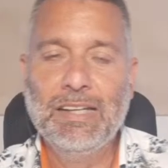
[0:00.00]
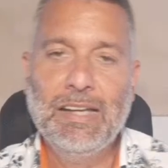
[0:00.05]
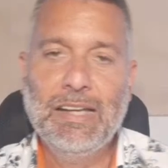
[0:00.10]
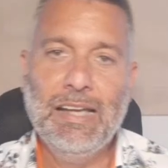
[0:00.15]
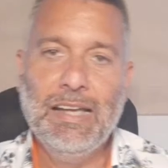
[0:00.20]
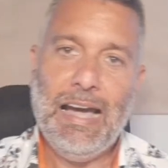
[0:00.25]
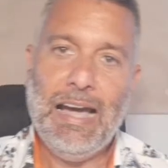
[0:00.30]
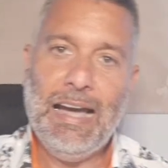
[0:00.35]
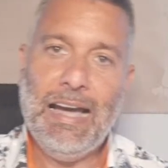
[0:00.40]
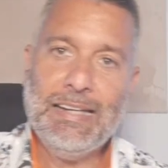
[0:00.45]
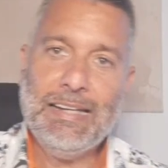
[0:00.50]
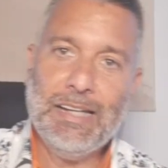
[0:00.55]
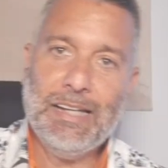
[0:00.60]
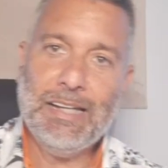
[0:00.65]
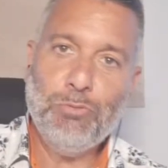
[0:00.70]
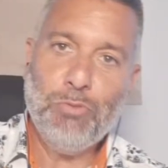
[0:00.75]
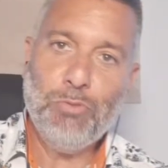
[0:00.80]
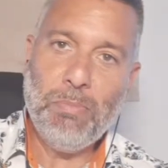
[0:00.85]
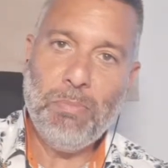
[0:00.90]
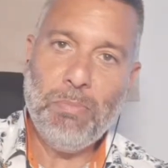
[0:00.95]
And
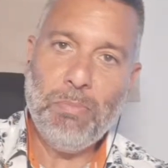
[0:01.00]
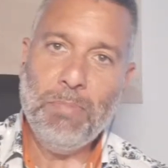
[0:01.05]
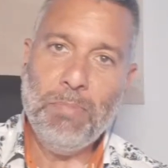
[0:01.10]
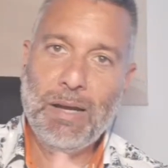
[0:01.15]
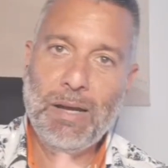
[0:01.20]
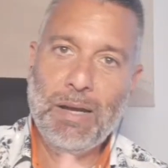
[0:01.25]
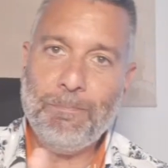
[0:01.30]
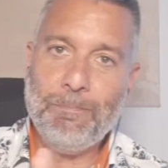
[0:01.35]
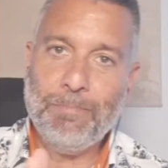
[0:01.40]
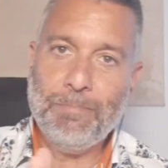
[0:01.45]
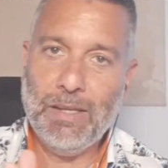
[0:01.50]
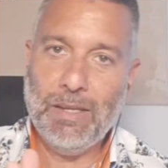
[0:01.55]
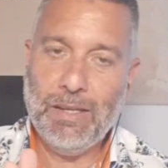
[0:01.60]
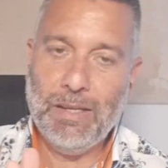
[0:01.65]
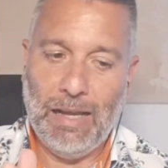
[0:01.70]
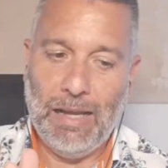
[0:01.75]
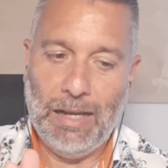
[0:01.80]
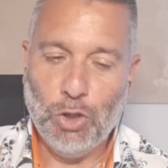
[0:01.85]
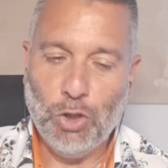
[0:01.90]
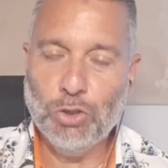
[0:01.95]
remember,
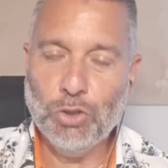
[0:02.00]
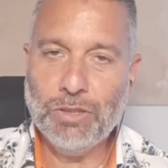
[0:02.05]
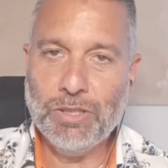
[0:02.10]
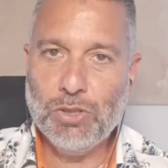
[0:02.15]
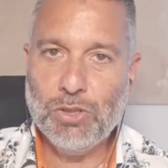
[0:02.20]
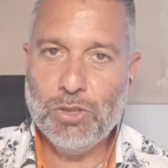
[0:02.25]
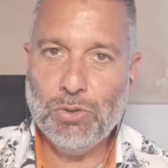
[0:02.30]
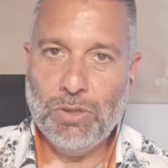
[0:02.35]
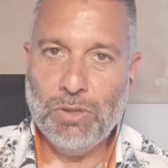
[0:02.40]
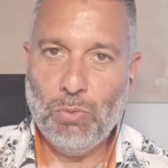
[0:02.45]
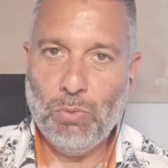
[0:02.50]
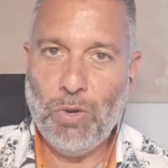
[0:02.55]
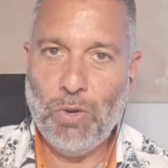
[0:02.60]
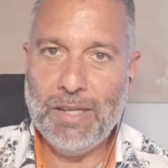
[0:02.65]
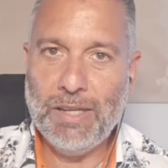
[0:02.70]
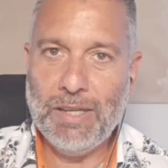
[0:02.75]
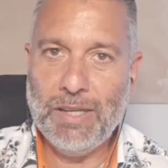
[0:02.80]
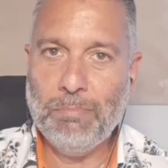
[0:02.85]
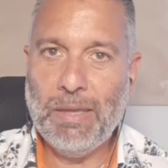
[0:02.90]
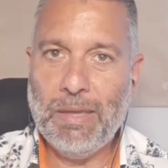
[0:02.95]
according to the
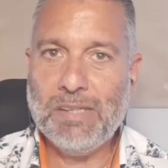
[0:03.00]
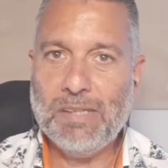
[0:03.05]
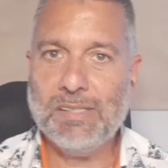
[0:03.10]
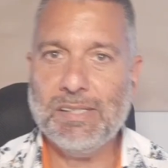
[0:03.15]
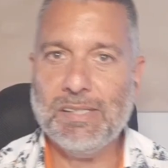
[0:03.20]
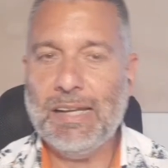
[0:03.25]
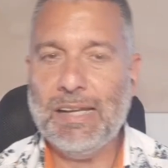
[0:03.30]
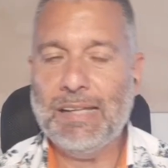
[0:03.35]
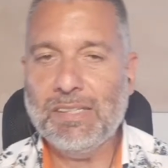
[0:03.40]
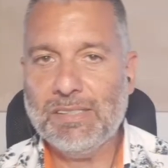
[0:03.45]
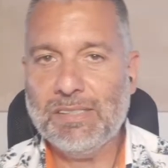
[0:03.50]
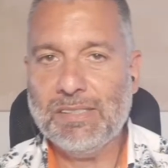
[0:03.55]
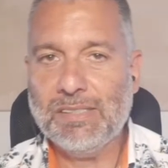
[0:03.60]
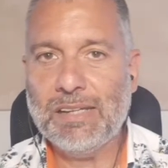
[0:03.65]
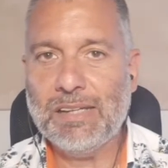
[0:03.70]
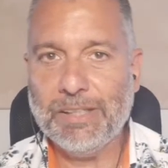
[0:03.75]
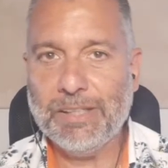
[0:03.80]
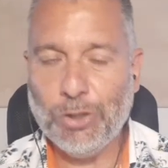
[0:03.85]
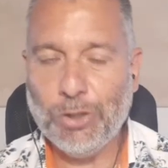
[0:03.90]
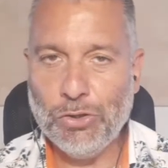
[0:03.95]
way Messi
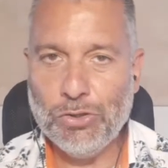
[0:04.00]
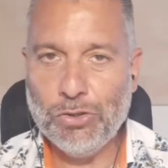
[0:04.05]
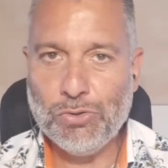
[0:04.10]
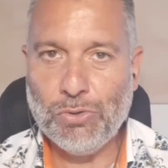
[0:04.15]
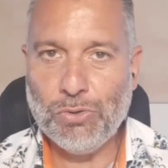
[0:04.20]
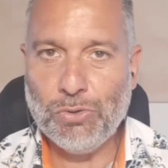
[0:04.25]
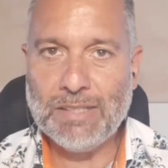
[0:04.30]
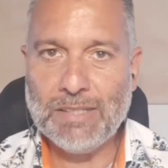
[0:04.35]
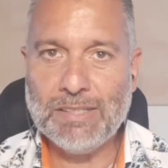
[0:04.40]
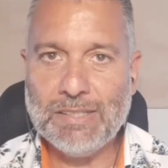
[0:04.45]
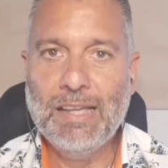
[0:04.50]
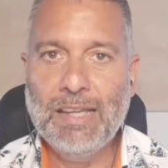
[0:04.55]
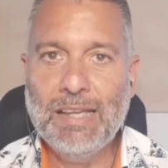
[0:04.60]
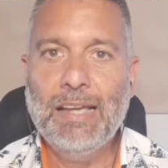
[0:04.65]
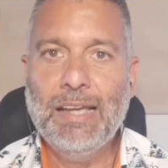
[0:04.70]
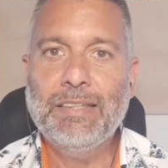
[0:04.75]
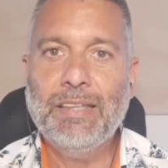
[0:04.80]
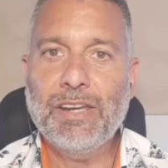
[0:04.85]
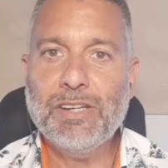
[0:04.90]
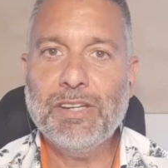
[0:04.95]
understands the contract,
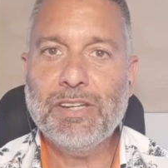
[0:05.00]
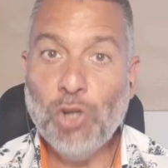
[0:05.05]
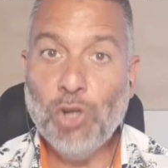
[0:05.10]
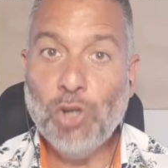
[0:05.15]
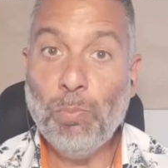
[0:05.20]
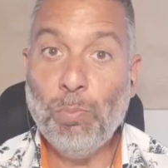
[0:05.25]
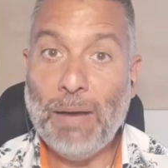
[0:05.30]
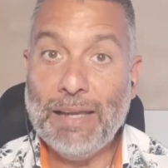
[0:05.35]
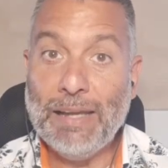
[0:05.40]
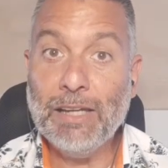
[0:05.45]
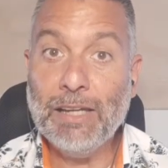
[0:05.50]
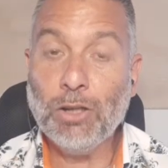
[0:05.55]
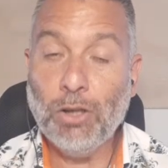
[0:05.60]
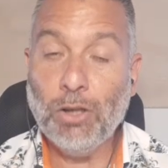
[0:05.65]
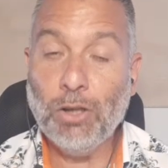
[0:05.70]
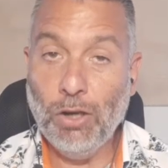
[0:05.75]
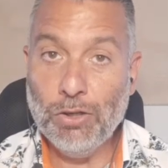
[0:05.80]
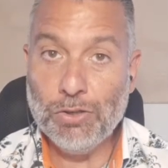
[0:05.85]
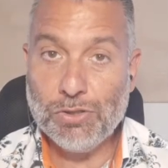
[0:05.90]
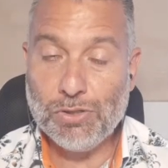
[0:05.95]
there is no buyout
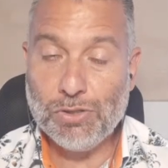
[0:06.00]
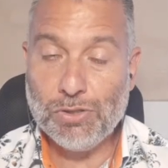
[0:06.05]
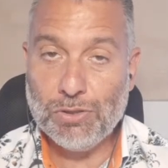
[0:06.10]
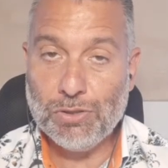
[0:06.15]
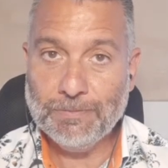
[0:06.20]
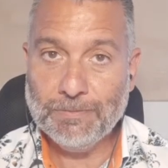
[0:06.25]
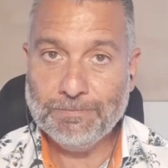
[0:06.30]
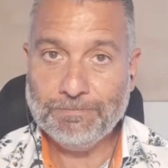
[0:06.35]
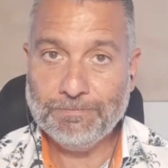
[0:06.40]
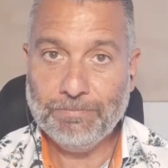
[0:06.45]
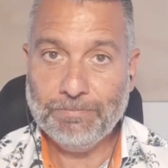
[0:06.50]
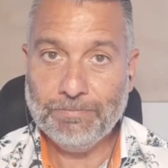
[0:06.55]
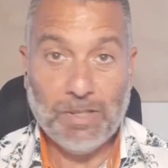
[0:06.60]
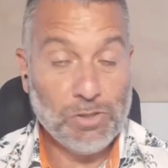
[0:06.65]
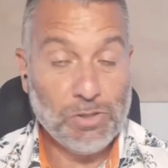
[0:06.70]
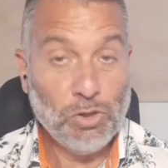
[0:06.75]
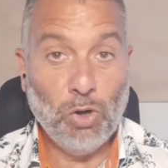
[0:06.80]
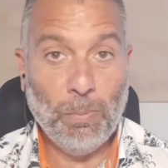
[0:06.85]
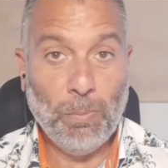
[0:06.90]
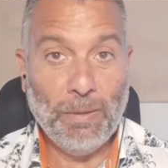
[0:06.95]
clause.
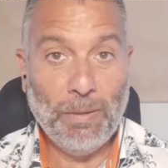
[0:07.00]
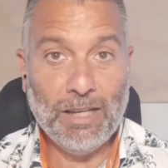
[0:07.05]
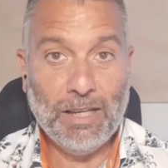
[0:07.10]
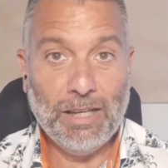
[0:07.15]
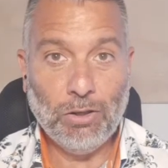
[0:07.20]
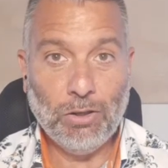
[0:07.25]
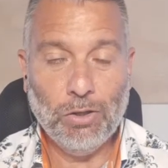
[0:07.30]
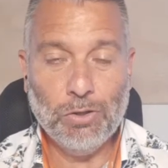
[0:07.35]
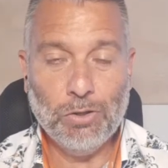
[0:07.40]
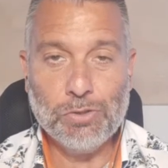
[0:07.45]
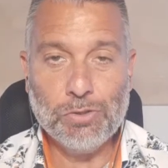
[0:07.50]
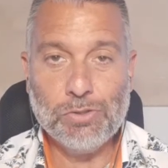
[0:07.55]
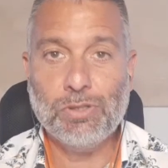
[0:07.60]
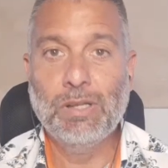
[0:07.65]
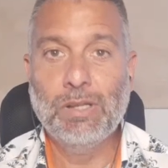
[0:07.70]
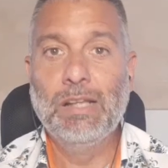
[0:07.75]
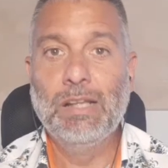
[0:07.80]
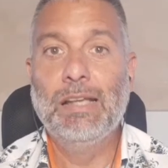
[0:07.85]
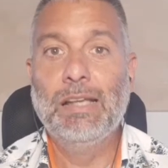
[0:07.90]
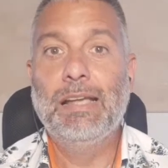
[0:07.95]
There's no buyout clause
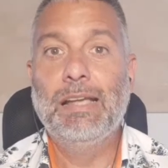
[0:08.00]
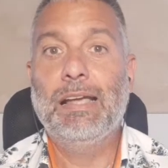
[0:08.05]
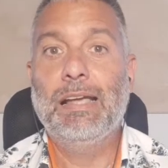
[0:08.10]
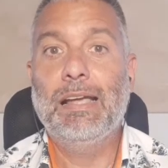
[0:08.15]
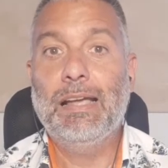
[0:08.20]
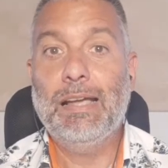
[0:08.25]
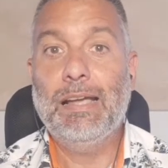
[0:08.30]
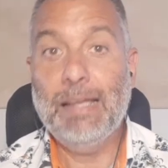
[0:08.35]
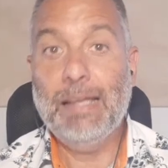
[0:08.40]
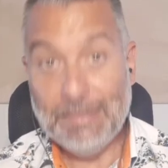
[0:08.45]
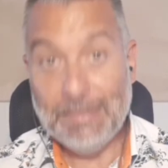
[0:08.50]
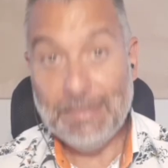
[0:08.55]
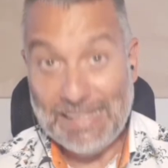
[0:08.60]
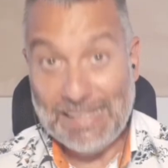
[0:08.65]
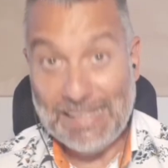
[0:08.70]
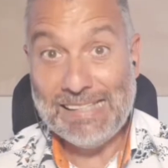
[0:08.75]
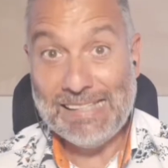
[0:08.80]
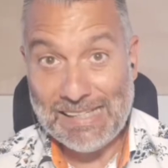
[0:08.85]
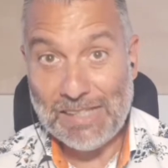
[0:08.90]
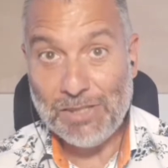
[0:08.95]

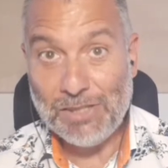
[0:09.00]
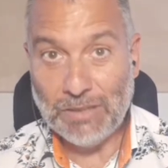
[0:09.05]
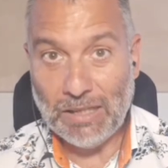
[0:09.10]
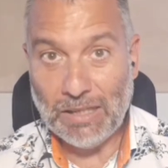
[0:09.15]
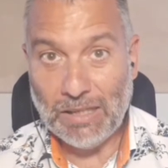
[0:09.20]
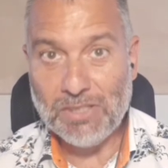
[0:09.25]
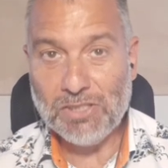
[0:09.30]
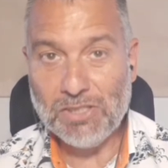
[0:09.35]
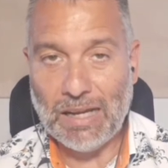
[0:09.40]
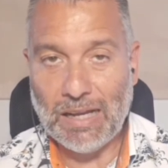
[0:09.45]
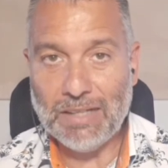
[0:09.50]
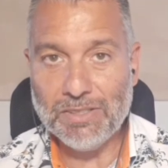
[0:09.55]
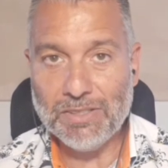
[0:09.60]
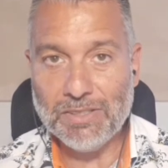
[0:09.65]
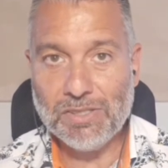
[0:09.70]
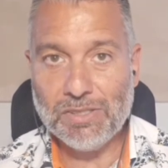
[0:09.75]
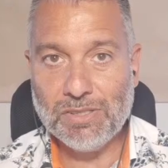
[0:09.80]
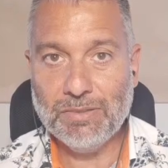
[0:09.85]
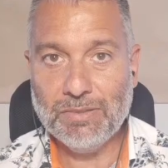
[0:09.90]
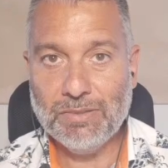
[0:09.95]
this season that starts.